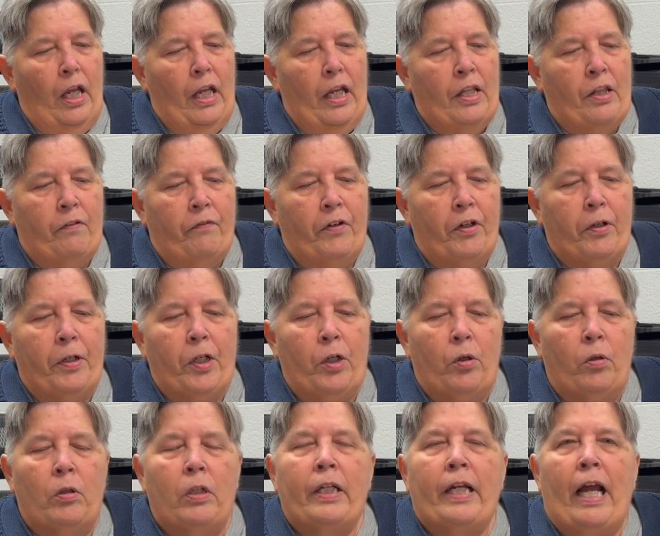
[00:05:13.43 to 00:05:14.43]
In the very
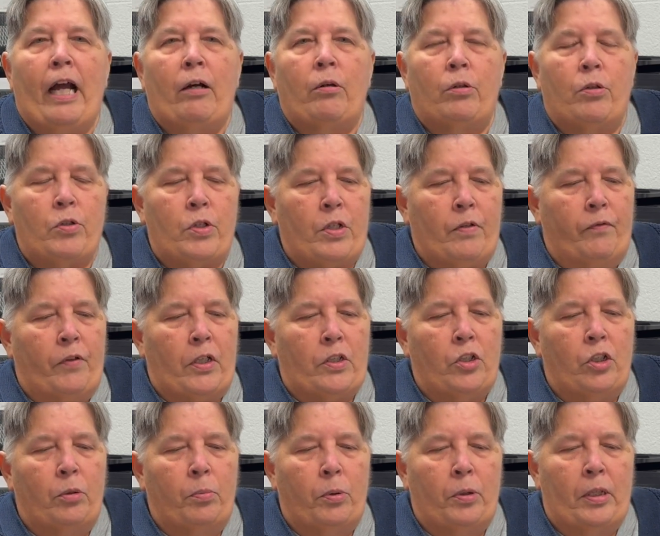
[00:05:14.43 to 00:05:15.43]
early hours of
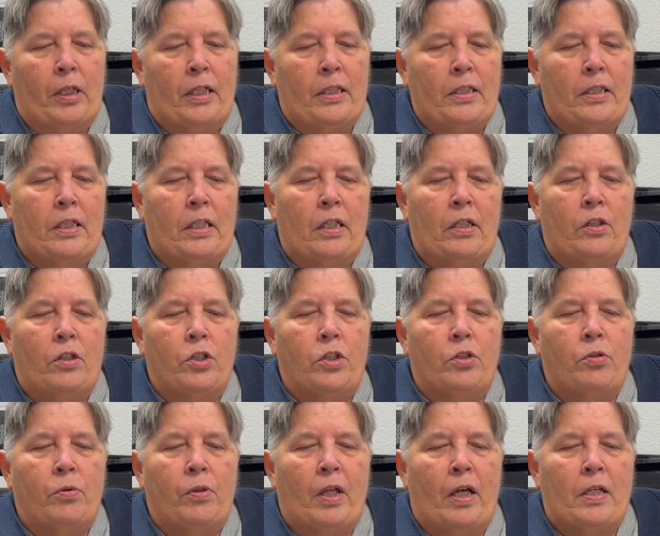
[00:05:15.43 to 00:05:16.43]
October 19th,
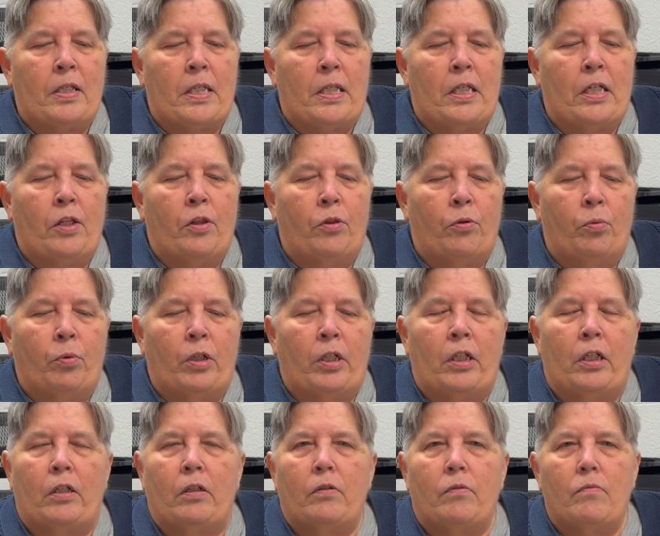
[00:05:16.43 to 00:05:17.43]

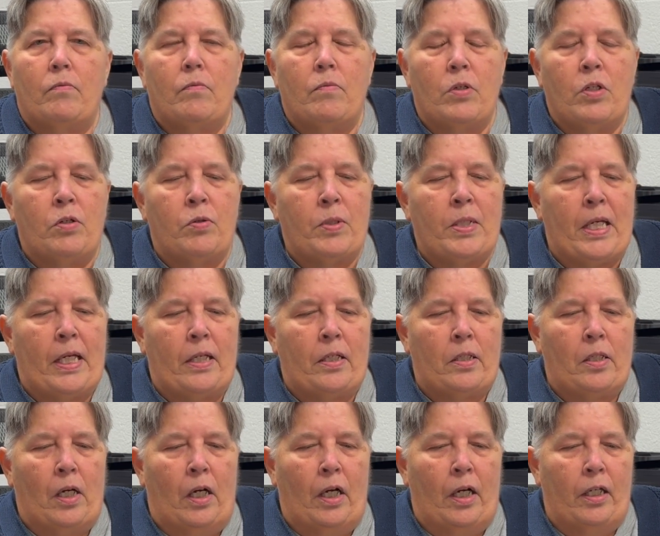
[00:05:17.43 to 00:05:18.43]
2003, Suzanne
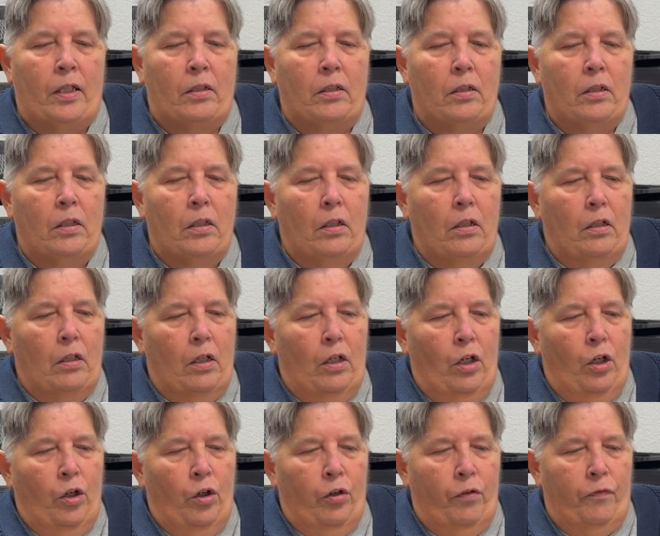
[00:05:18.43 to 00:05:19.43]
died.
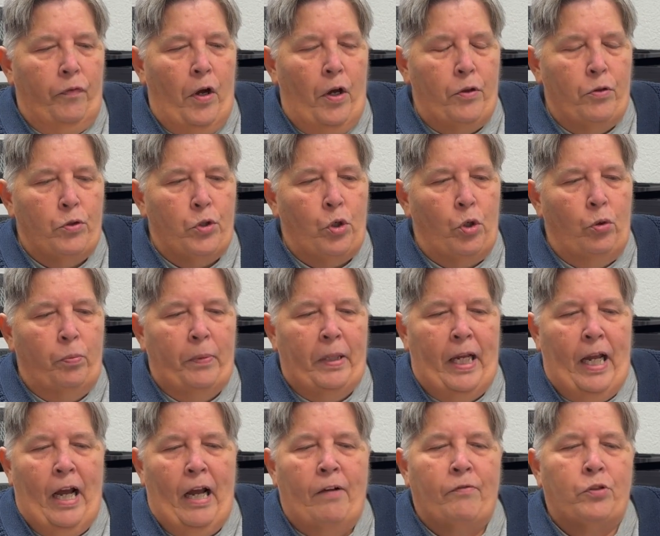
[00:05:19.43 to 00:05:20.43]
Her father told me
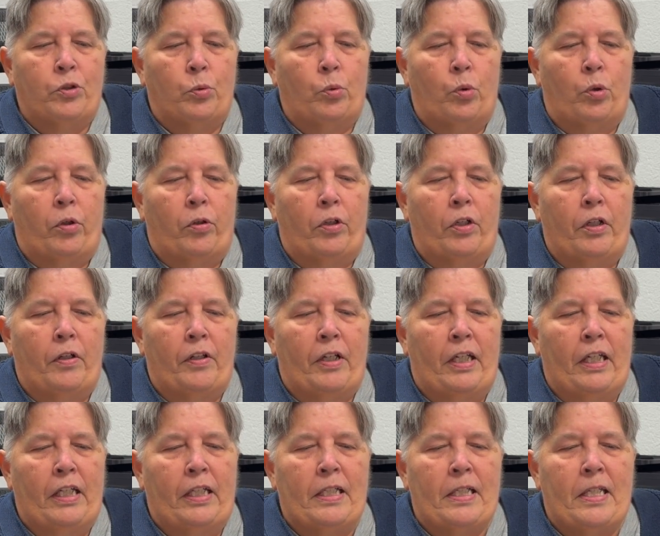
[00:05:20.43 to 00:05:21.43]
afterward that
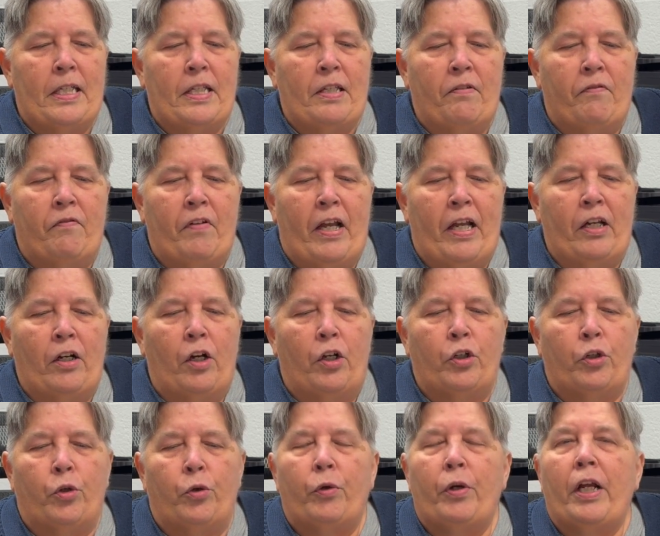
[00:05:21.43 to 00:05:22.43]
he could see the vein on
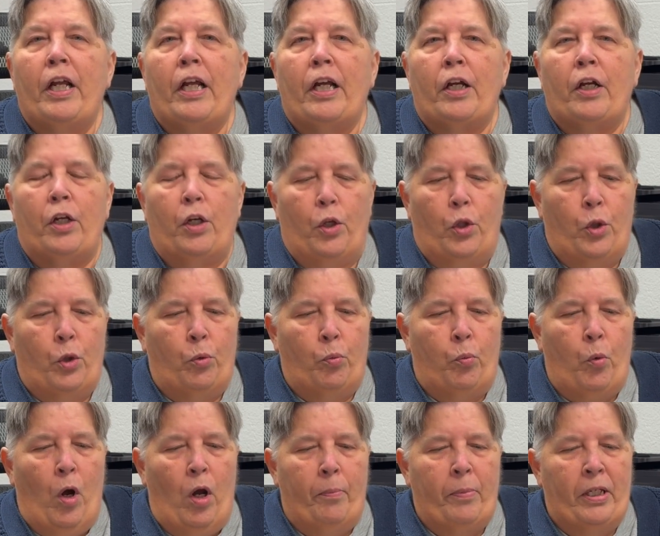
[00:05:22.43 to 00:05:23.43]
her neck
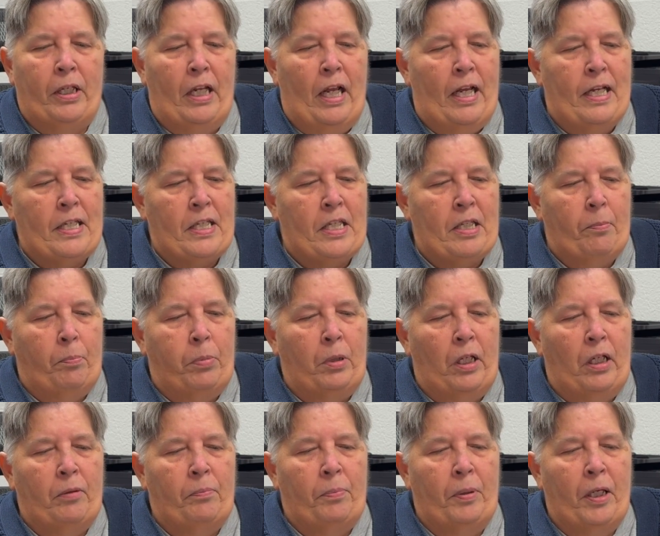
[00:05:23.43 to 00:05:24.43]
throbbing as the
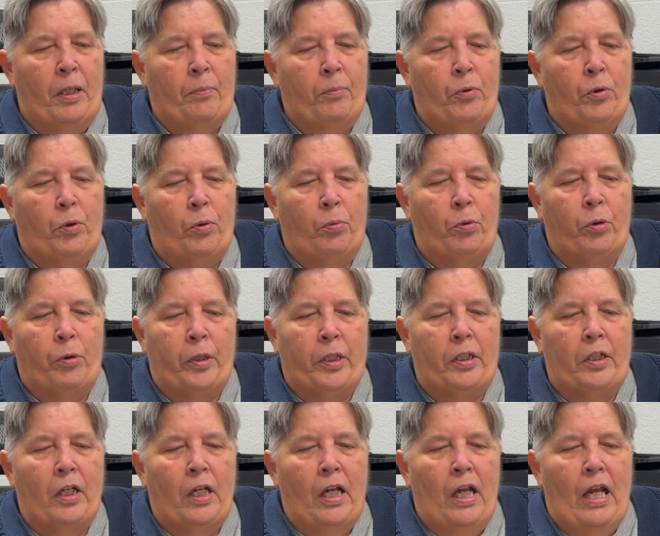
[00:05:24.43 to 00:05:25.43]
blood pumped through
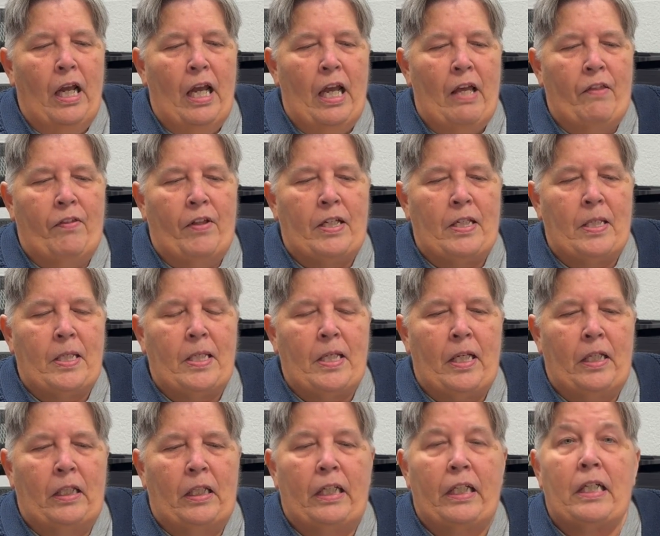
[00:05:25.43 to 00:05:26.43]
it, and then
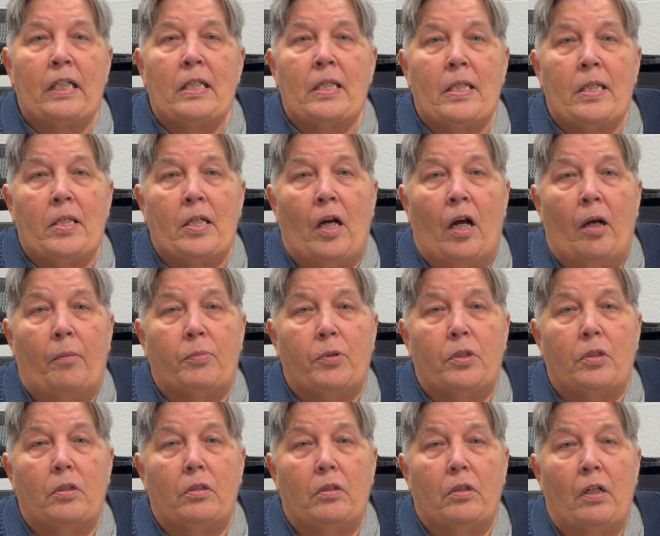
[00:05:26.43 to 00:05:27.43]
suddenly it
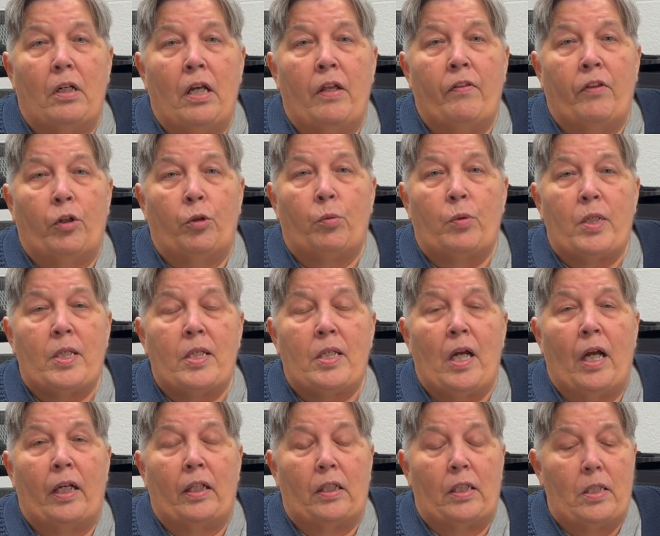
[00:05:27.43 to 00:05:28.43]
stopped, and there was
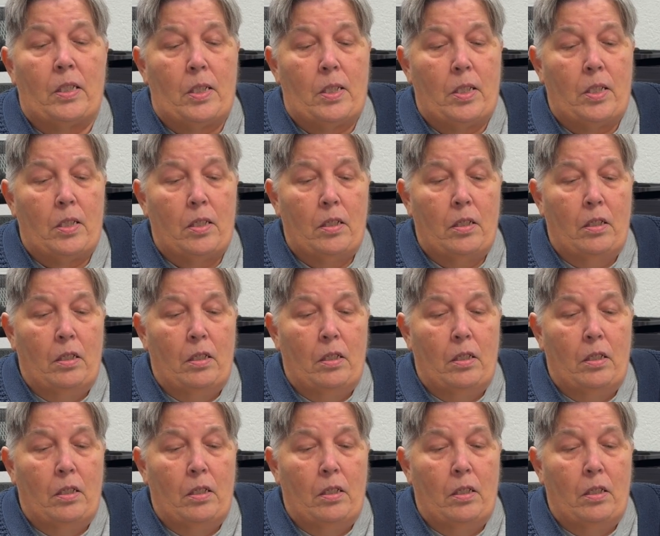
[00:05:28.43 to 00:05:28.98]
silence.